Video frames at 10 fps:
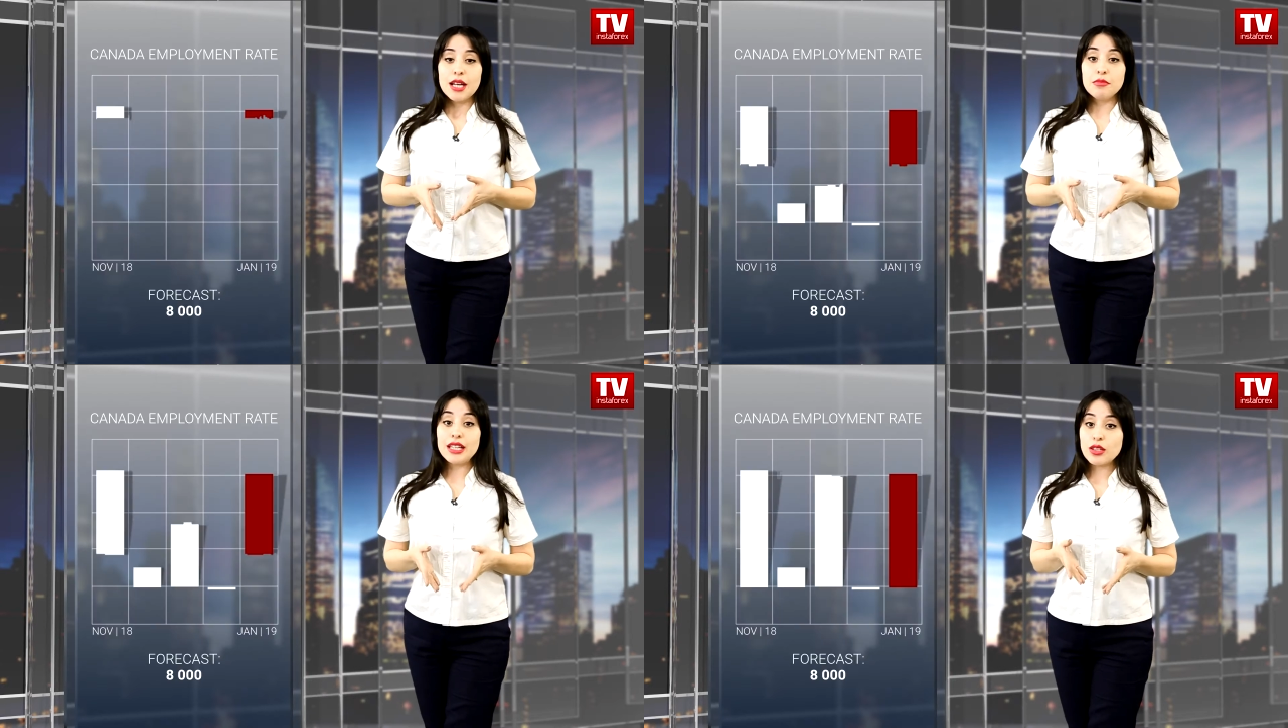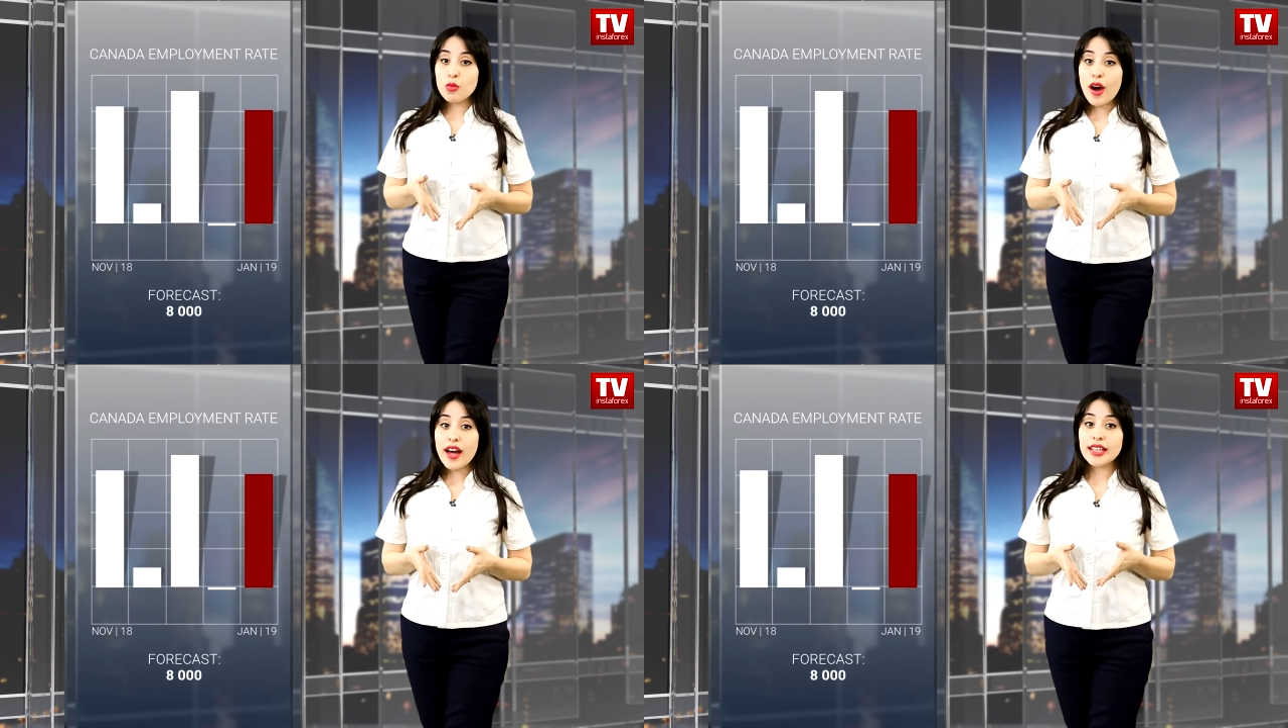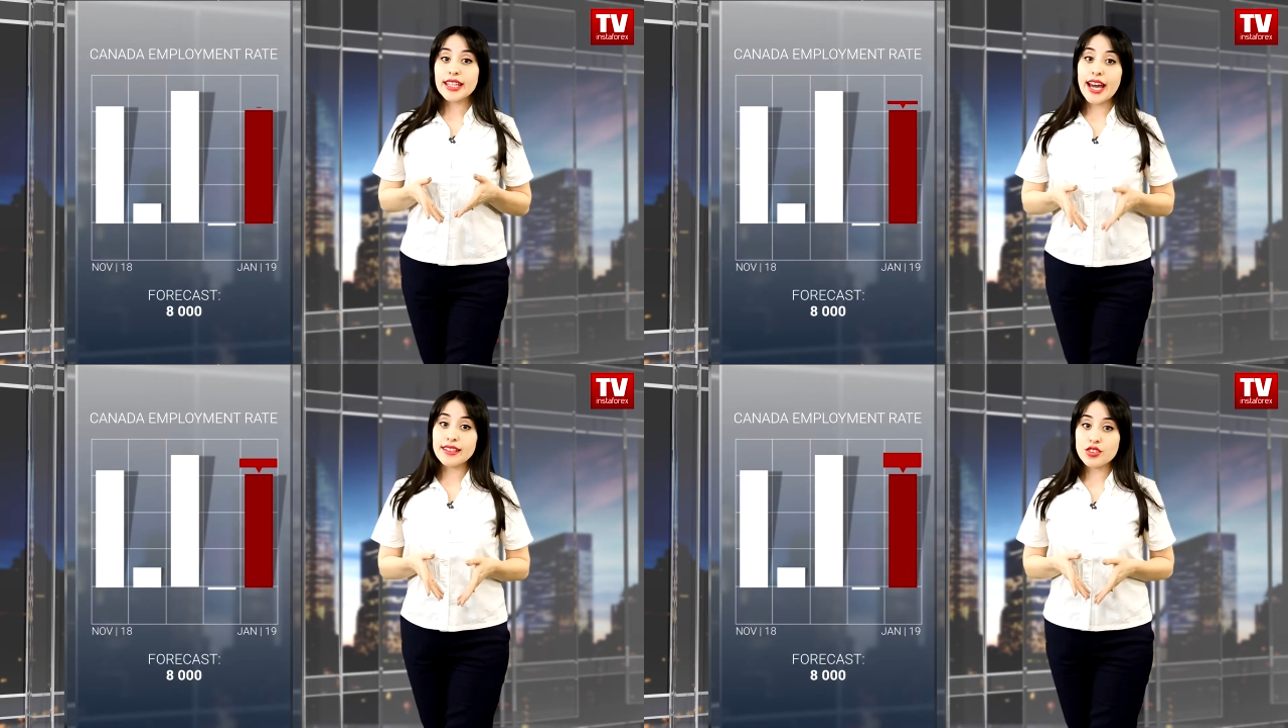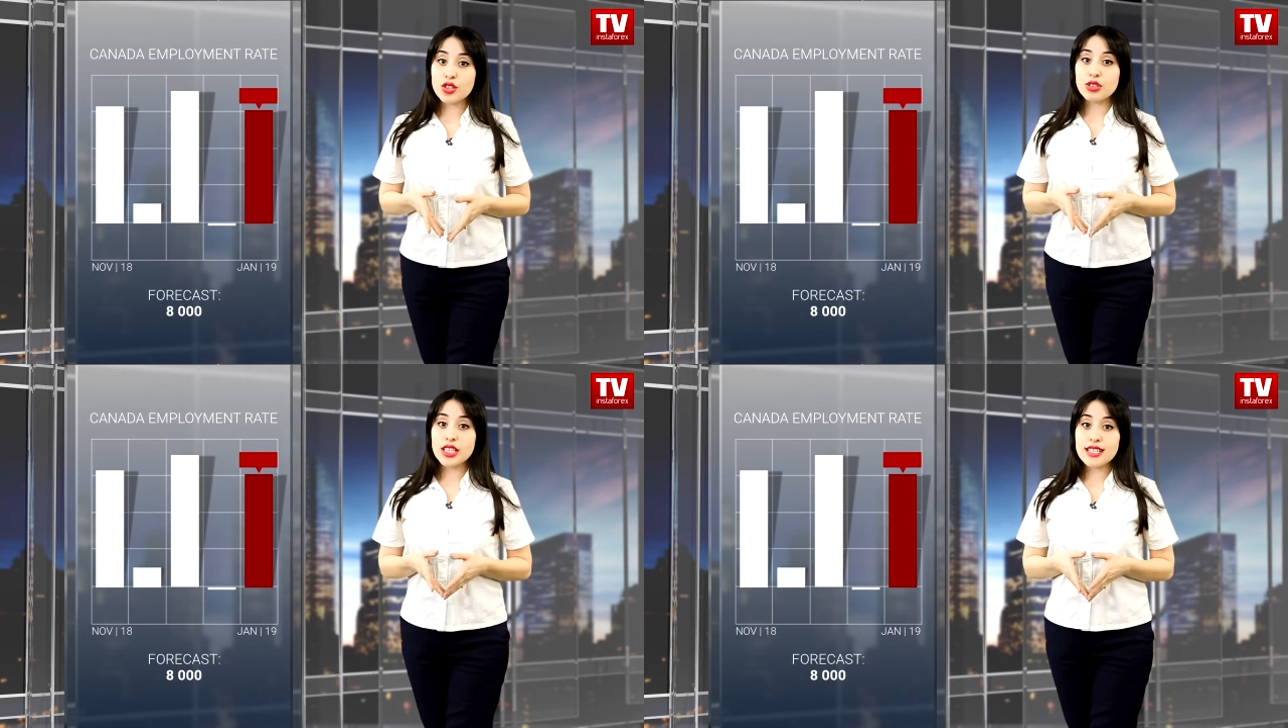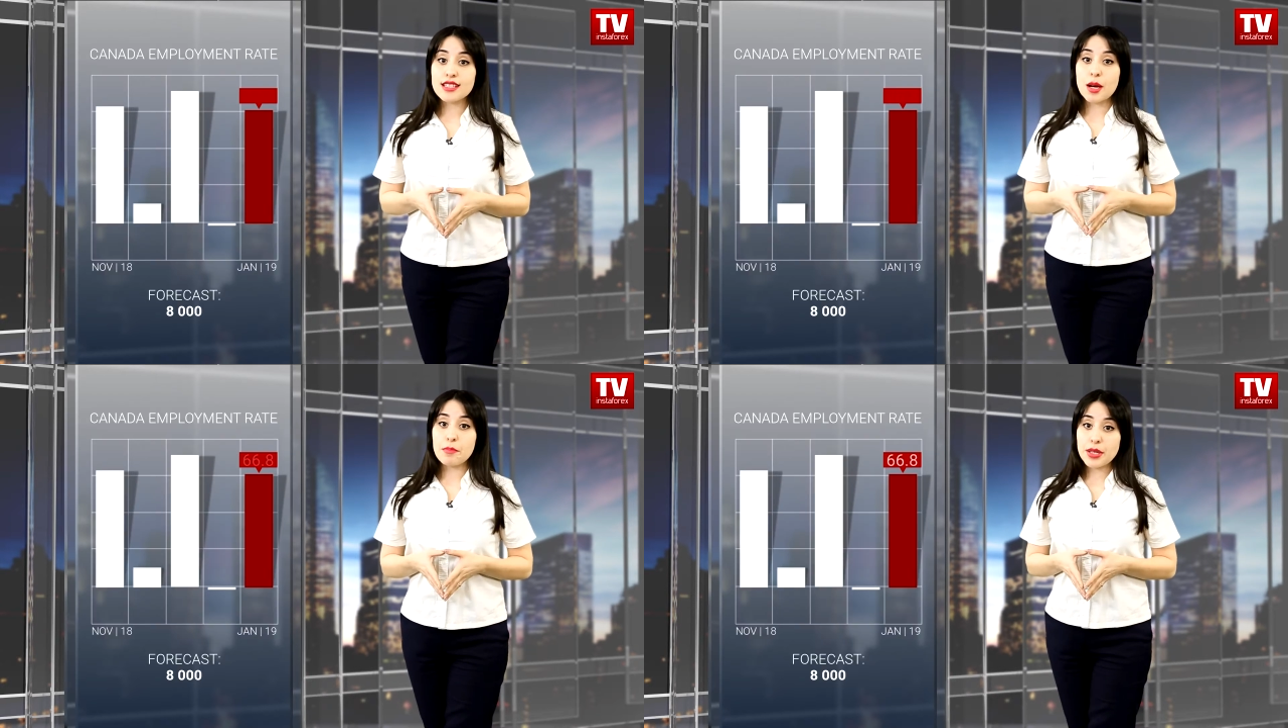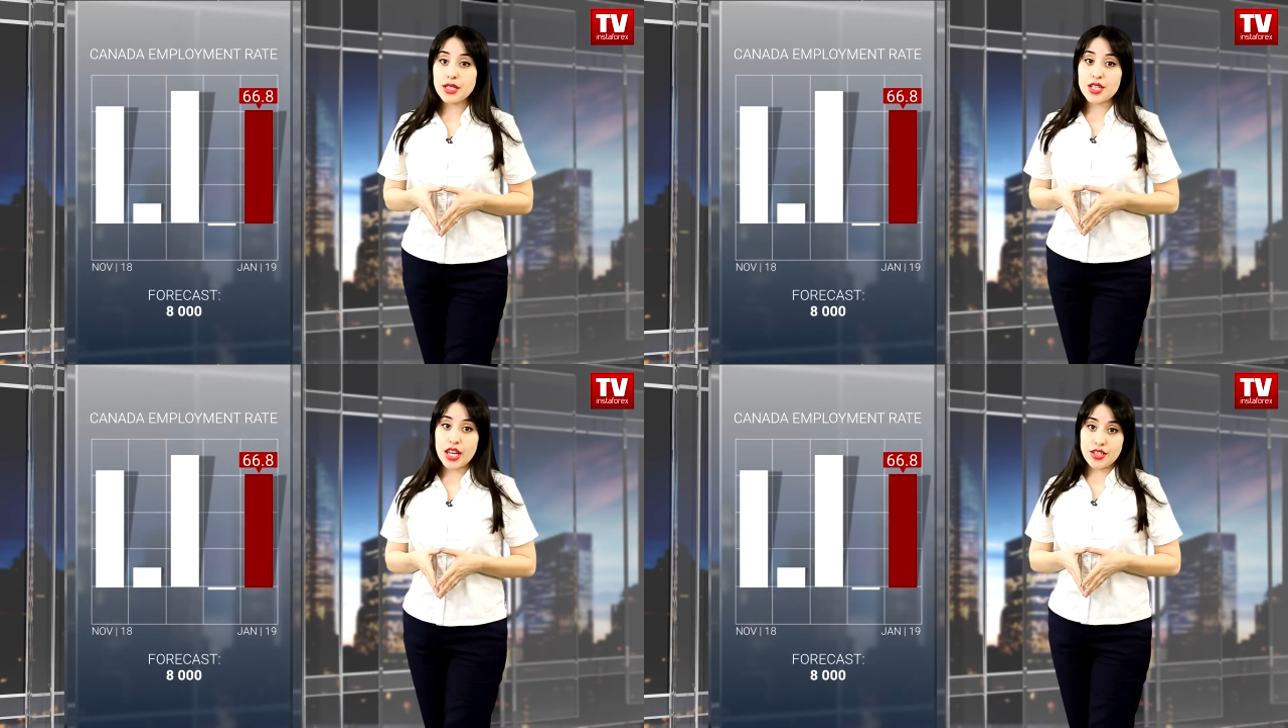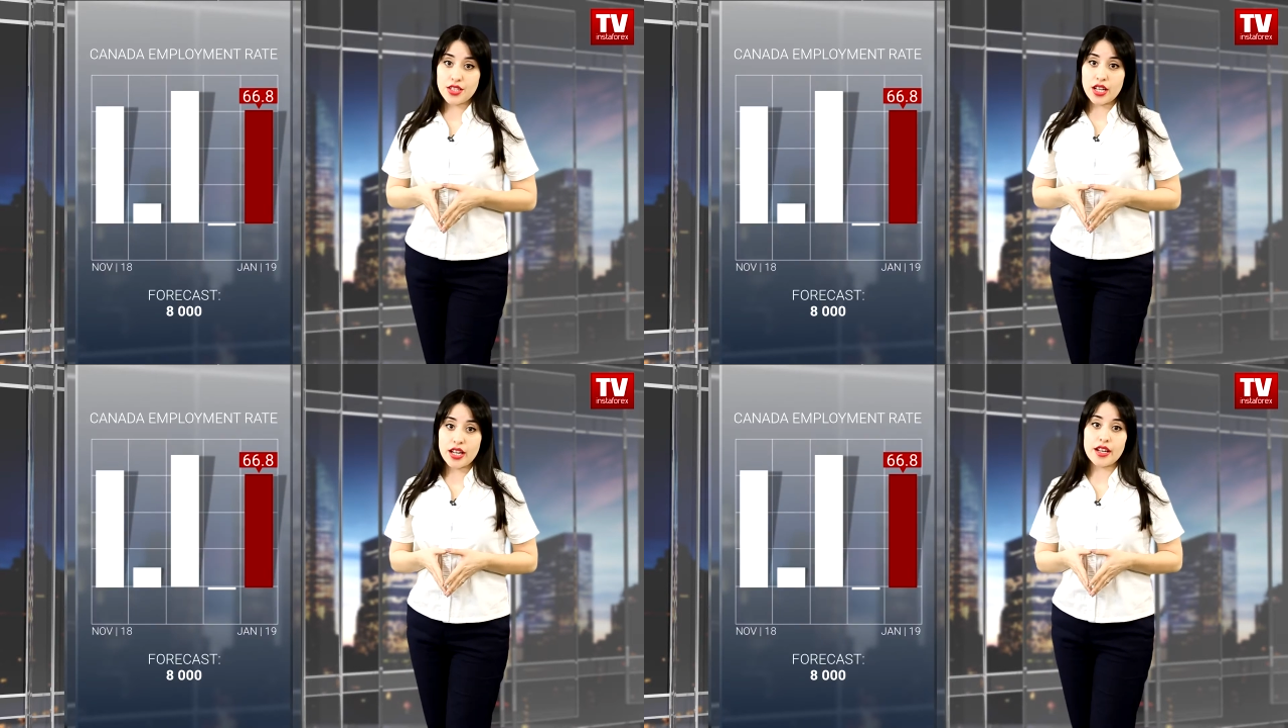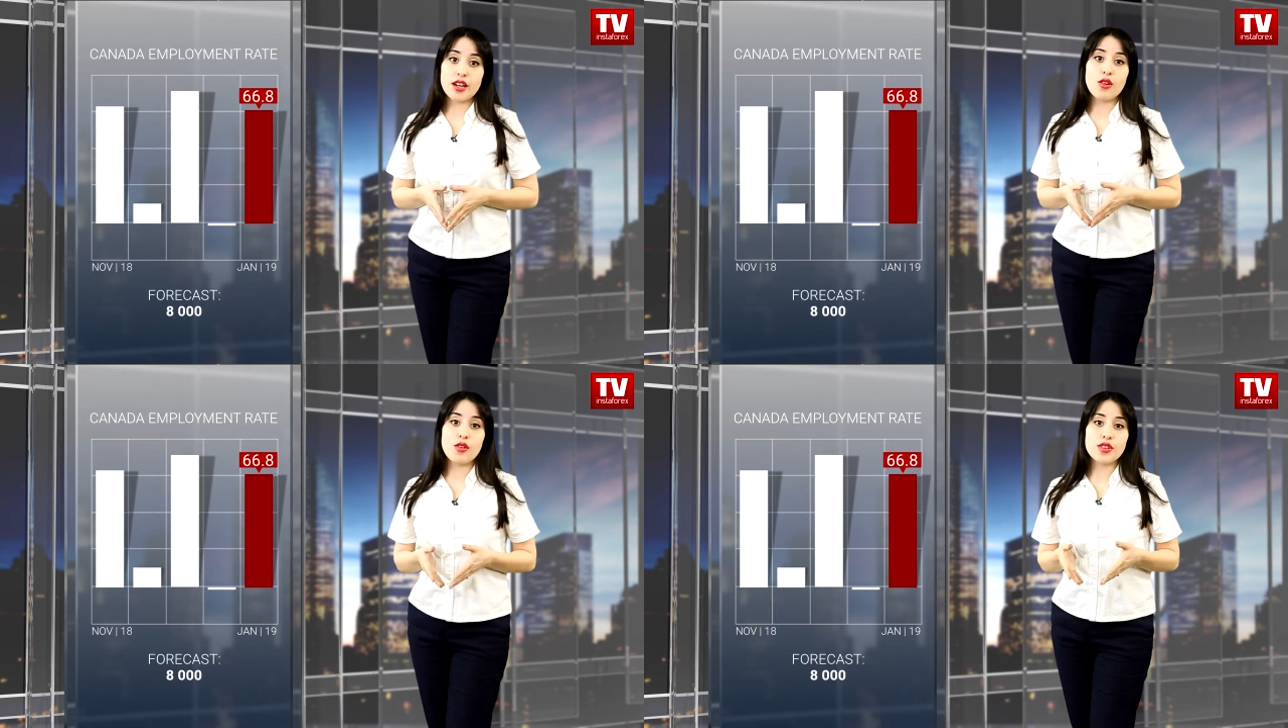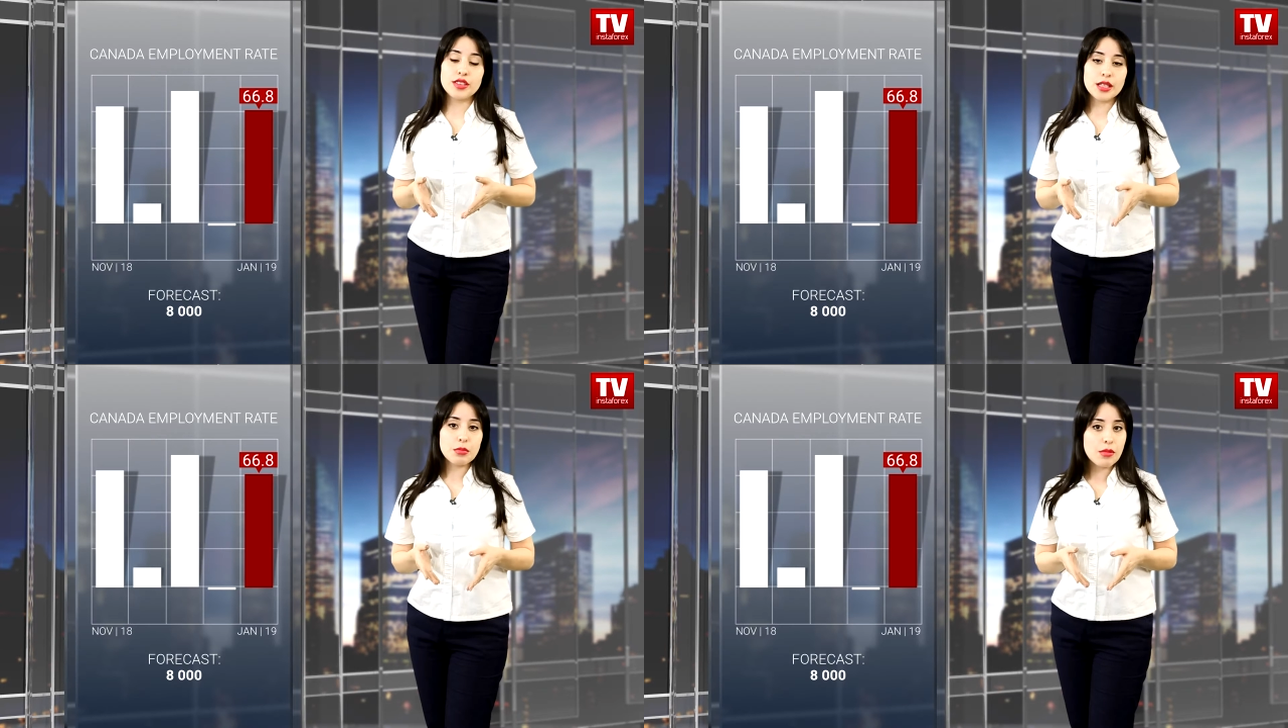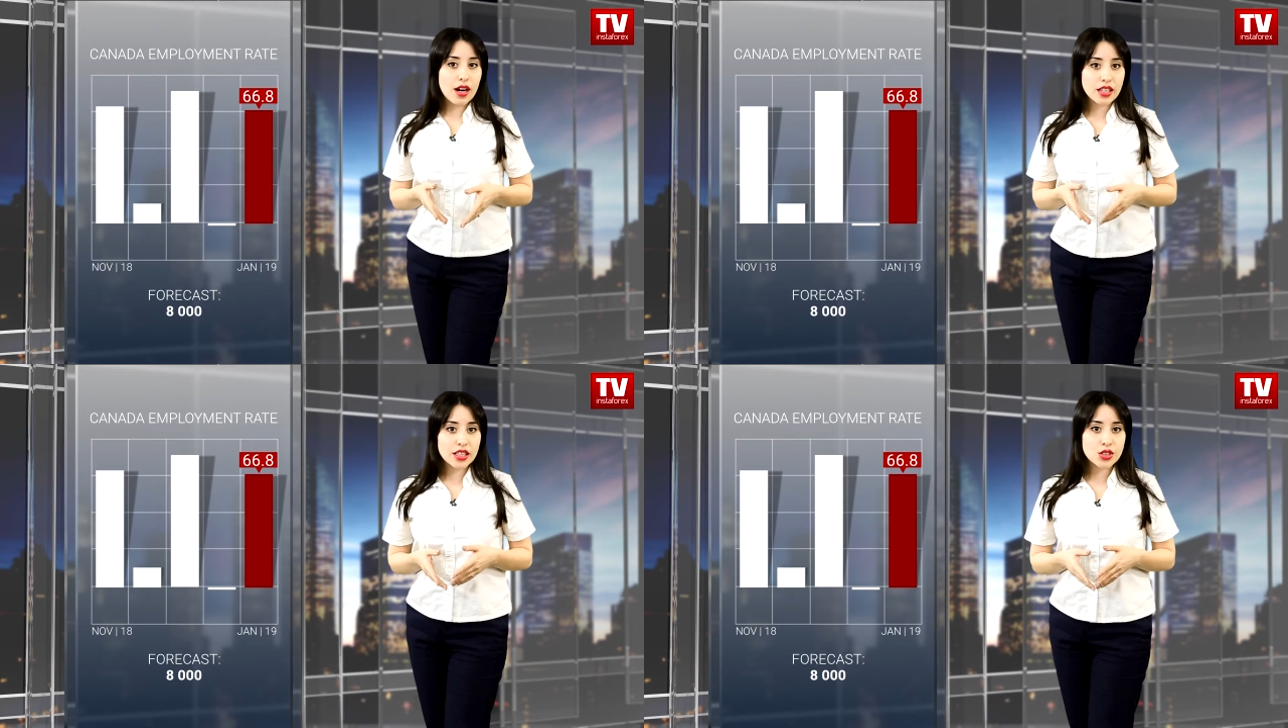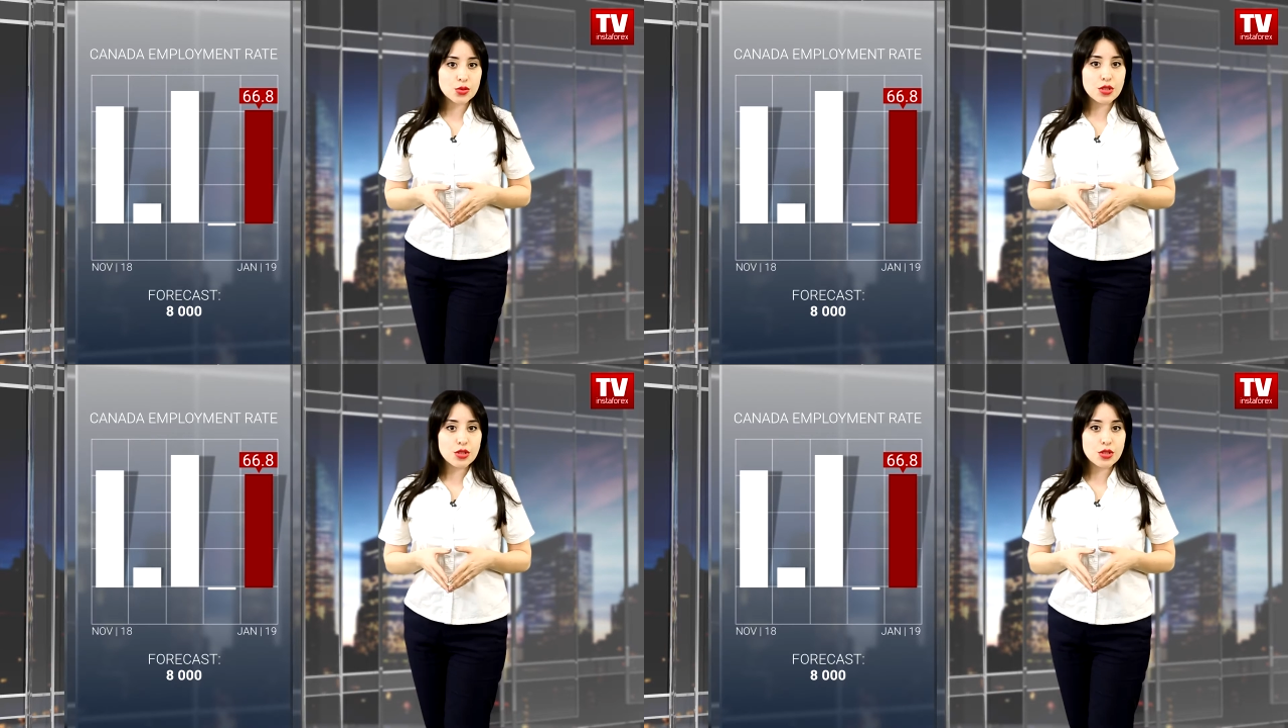Meanwhile, Canada released upbeat data on the labor market,